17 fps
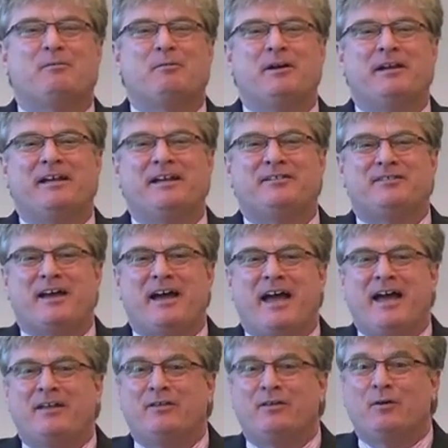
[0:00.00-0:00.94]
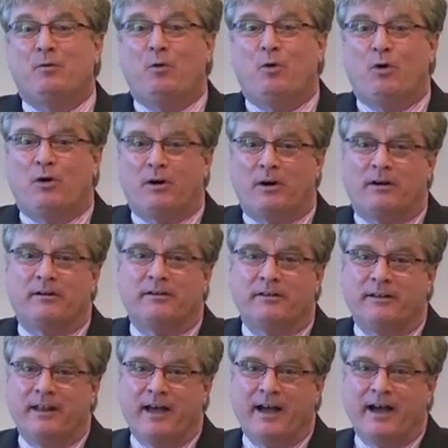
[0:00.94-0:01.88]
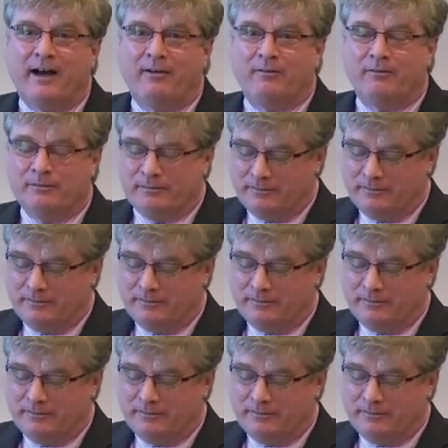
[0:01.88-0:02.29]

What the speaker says: We need to end the war now.